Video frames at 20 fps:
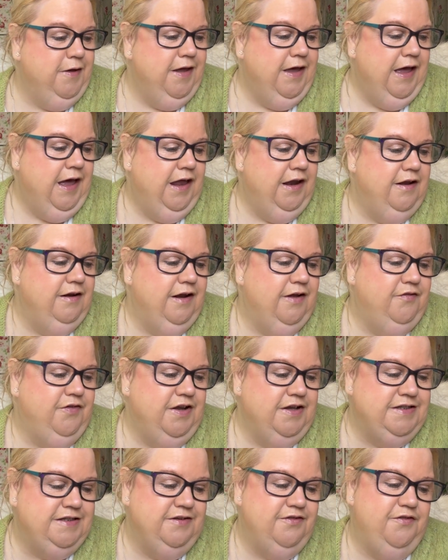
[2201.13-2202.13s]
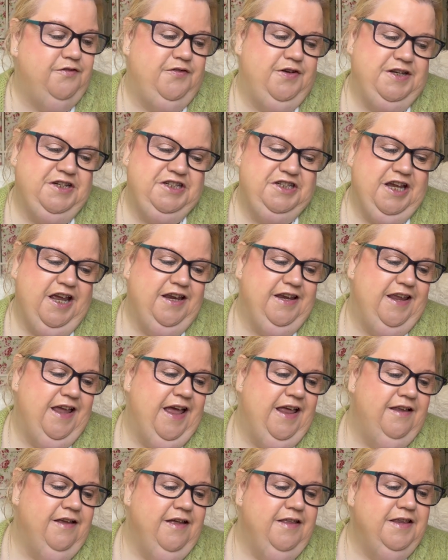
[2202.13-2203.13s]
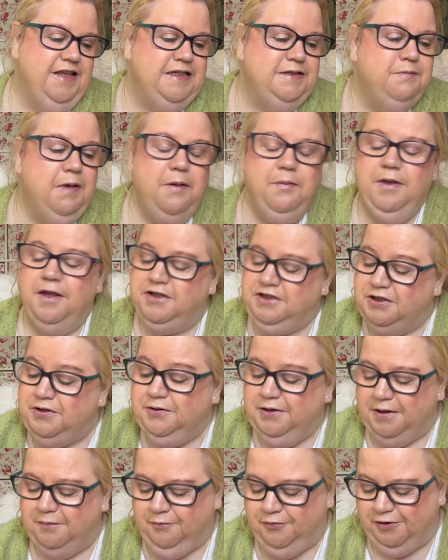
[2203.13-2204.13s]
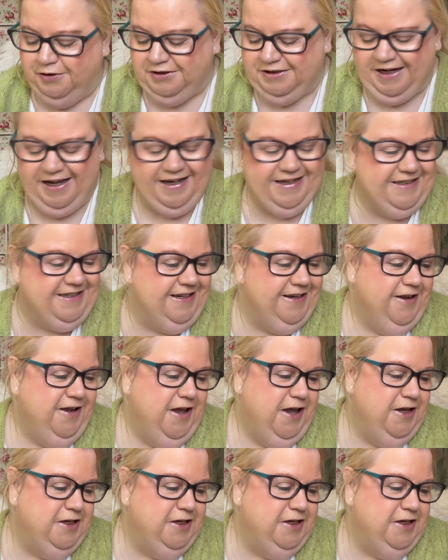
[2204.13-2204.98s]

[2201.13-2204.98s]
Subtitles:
hello lovely, I still haven't finished Jan yet. This may be a 2-year project.